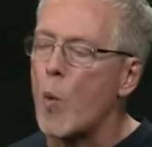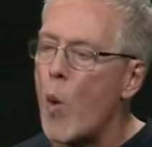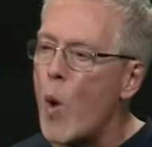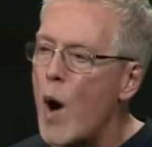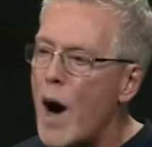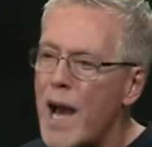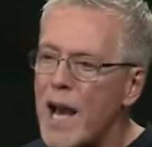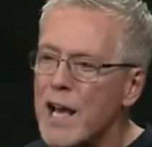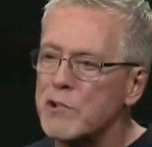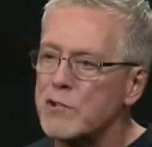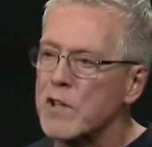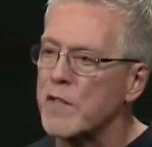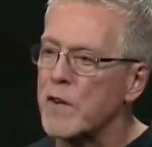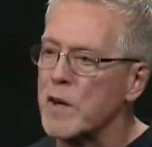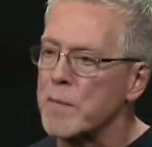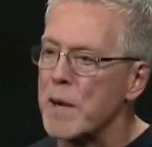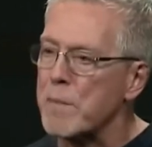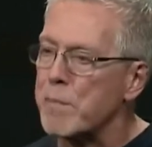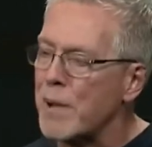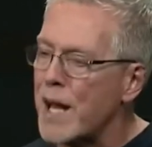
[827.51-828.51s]
and
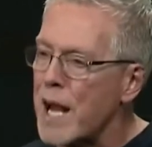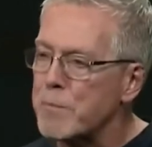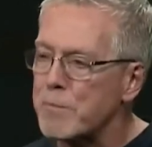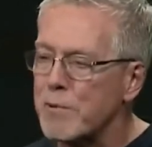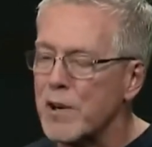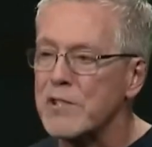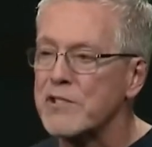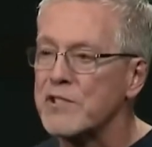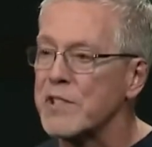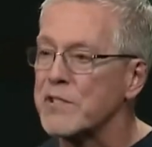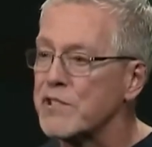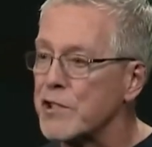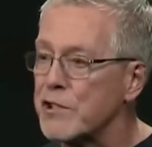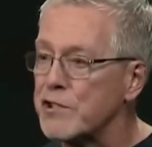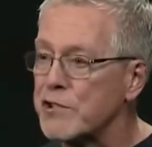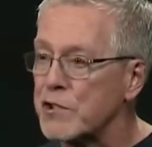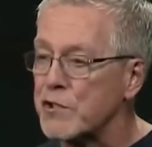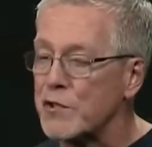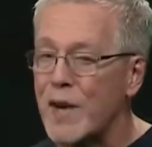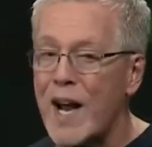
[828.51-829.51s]
wisely from our black brothers and
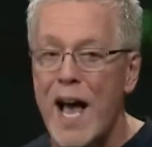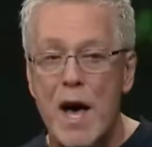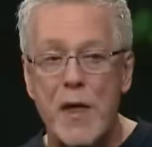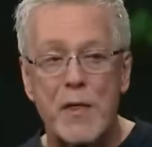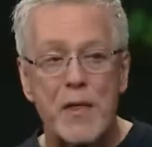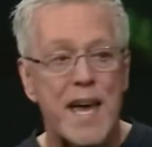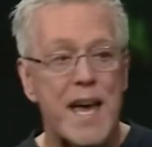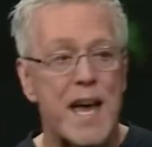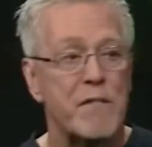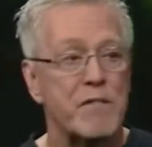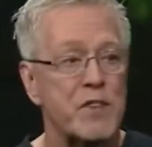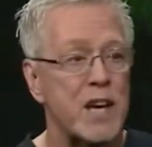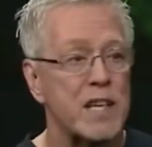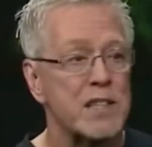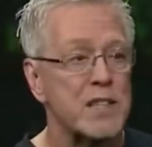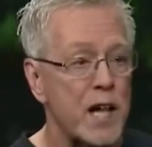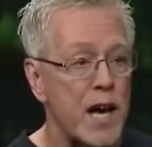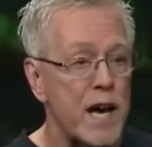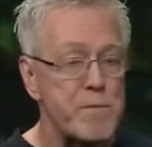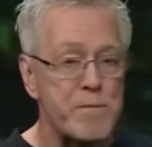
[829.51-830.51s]
sisters for how they
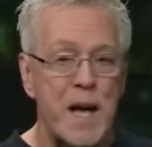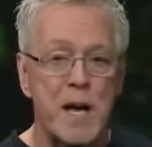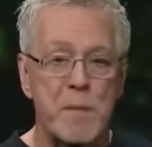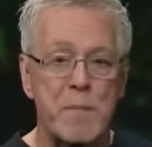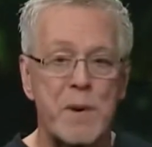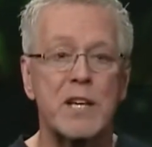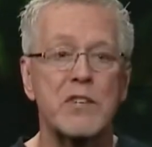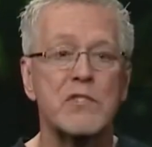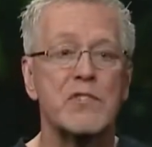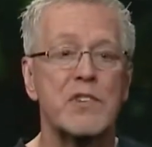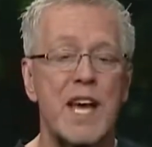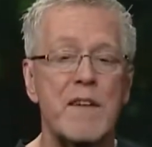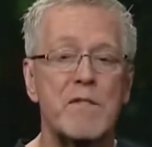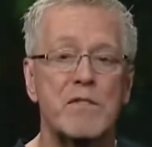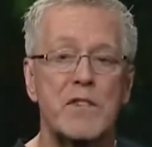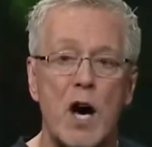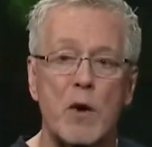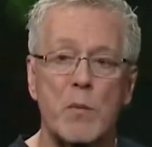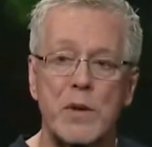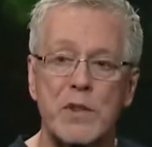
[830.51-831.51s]
have done life, because
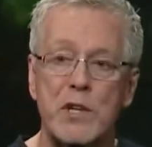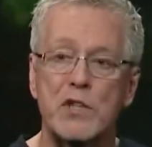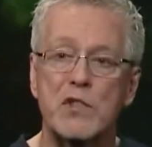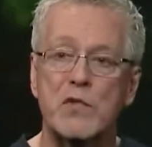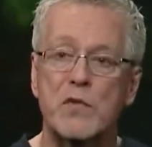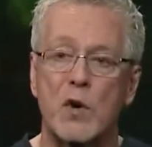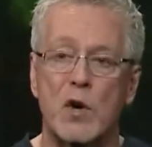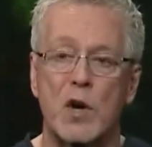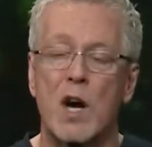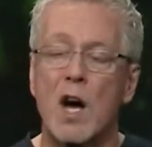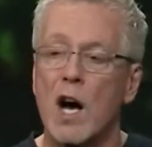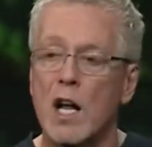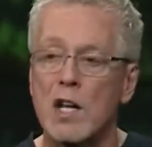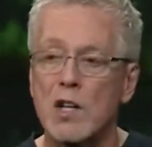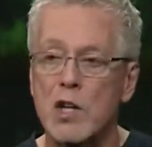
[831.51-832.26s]
they've dealt with this for